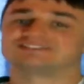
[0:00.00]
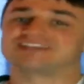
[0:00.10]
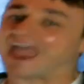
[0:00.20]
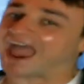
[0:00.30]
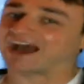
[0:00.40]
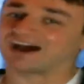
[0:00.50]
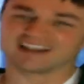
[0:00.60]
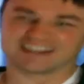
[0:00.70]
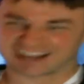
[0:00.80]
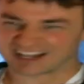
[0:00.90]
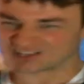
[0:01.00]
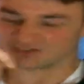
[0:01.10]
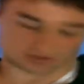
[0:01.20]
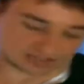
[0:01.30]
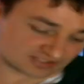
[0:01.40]
Yeah,
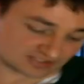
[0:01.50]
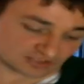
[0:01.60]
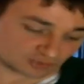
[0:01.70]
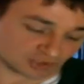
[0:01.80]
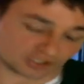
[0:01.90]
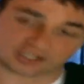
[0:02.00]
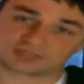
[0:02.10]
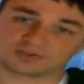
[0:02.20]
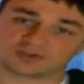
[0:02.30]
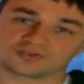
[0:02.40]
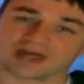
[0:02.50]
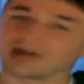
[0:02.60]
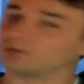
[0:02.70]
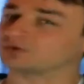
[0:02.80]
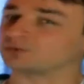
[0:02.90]
unnatural. That's a good word. I should be using
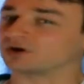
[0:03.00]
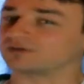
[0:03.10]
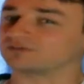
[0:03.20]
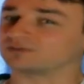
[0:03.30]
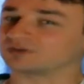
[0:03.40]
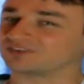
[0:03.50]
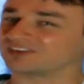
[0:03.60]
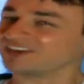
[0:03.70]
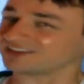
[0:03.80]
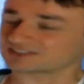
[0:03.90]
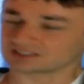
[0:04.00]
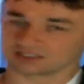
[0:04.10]
that word more often because it is.